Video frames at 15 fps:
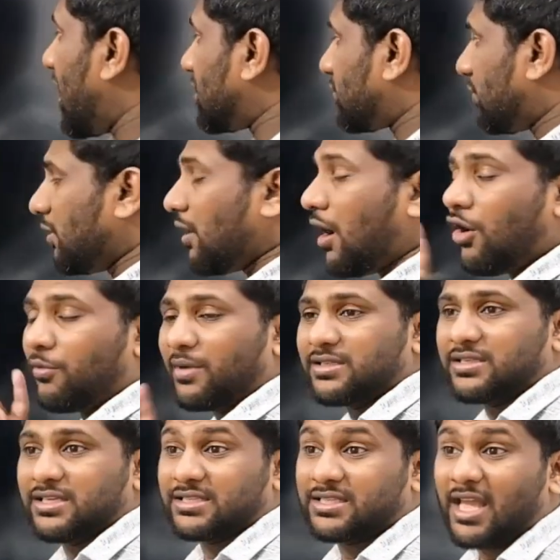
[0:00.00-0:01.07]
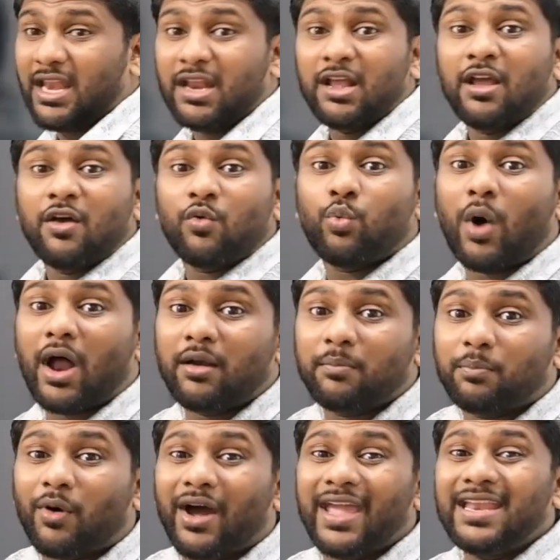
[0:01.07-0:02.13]
cash flow. How much is that?
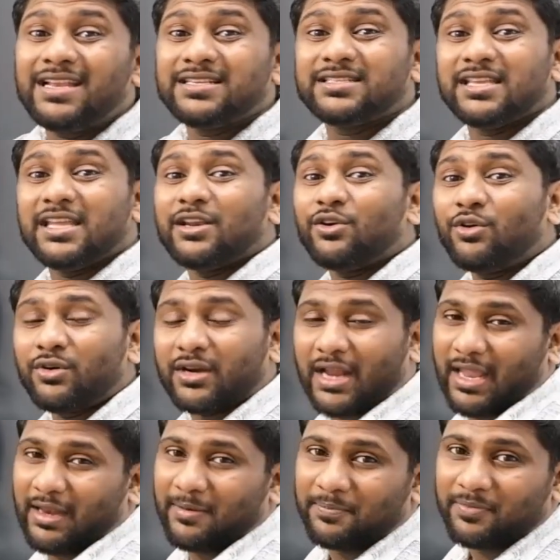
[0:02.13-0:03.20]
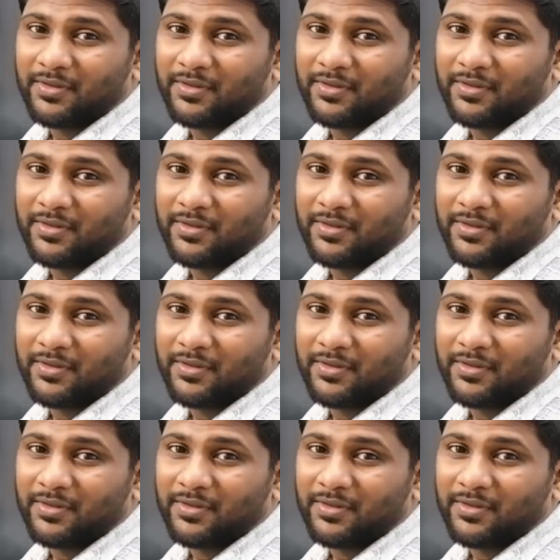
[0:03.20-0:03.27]
1.09.